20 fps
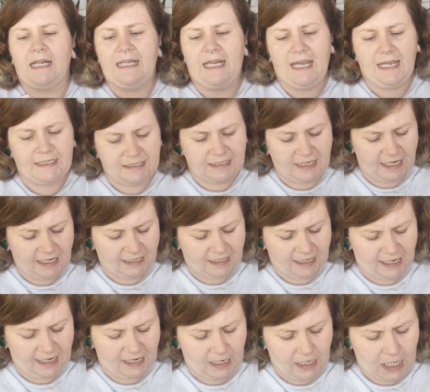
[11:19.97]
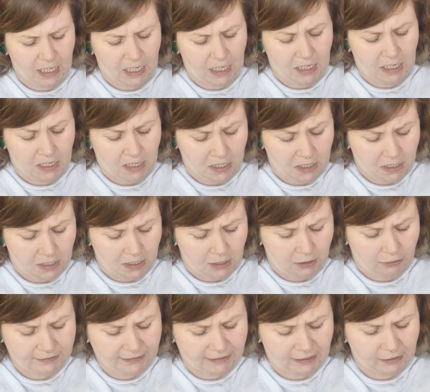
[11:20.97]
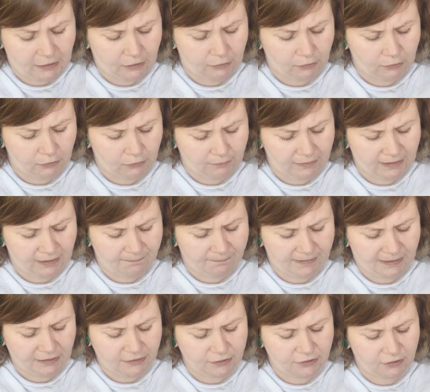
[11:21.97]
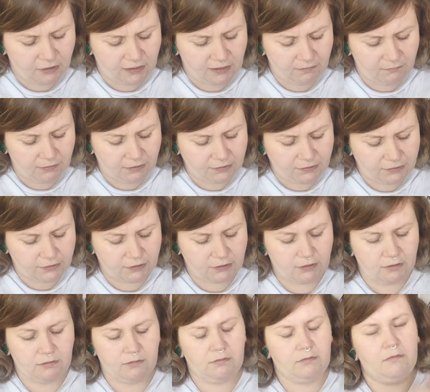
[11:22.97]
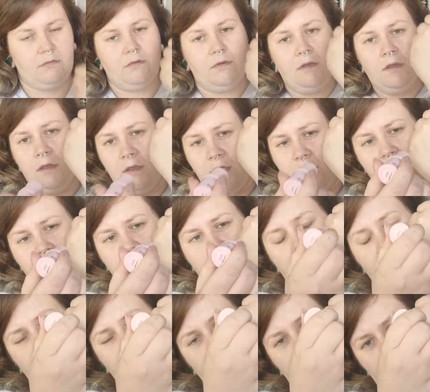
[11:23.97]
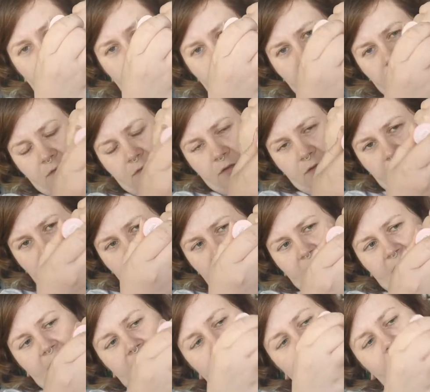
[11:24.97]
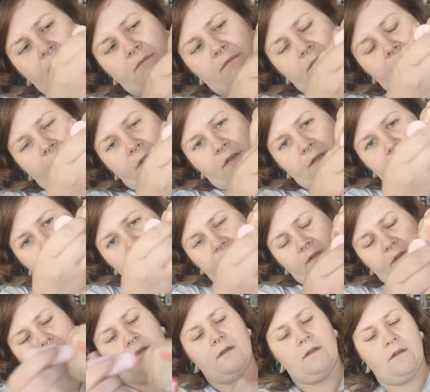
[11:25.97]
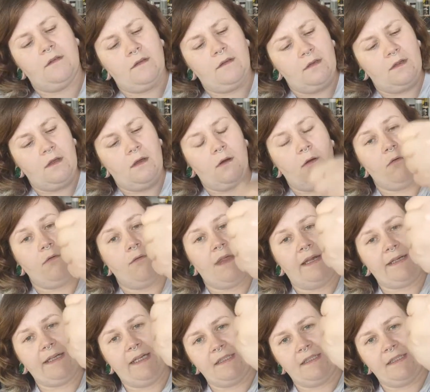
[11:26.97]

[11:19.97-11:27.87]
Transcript: it is like a glowy peach colour, which I'm not gonna lie, looks, oh, that